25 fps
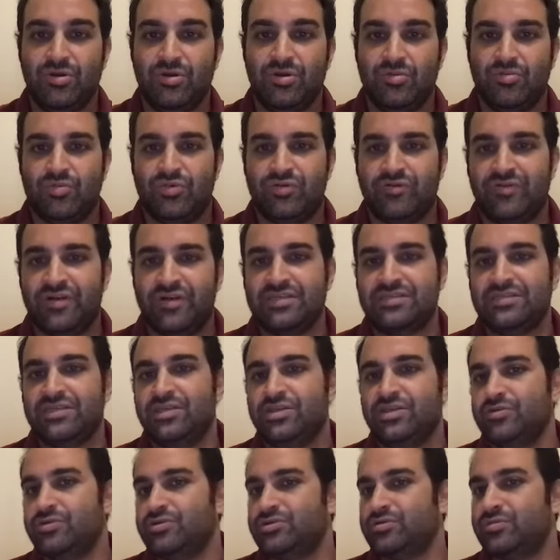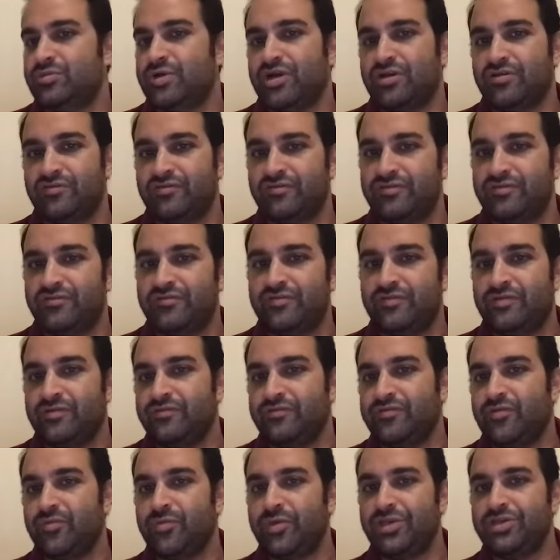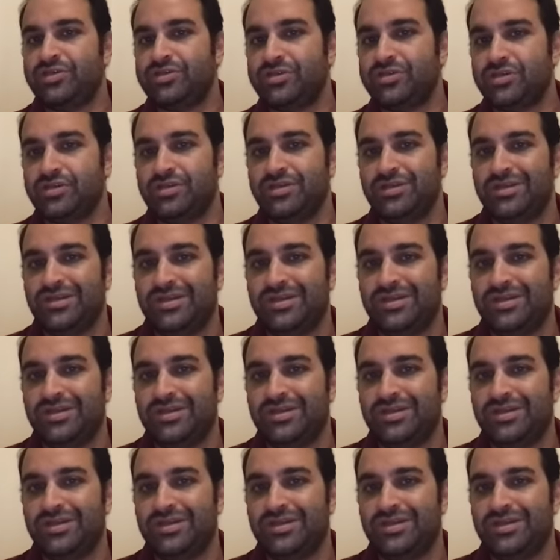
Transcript: provides a huge amount of information.